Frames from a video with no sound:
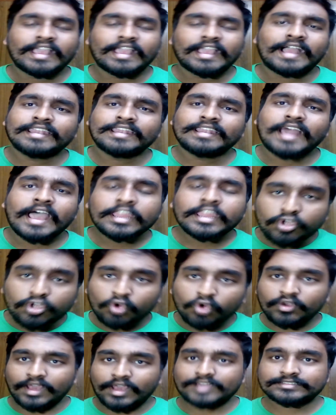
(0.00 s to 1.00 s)
And I
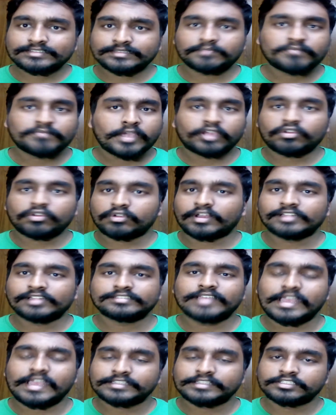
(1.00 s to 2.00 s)
don't accept
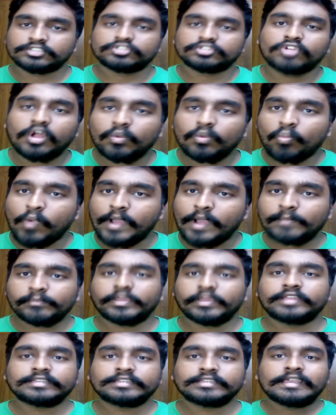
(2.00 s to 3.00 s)
microtransactions, not one
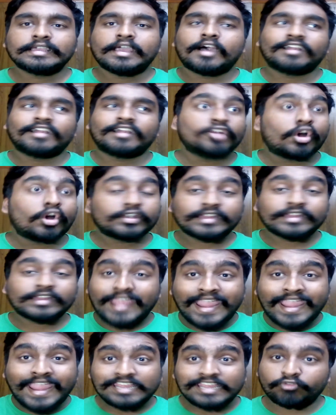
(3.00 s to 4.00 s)
bit, not
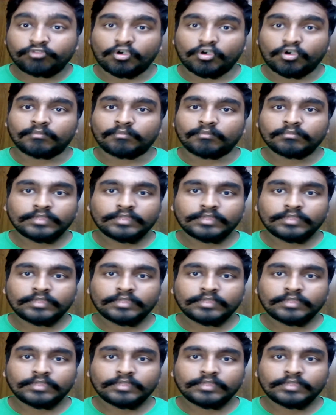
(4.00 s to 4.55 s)
in any form.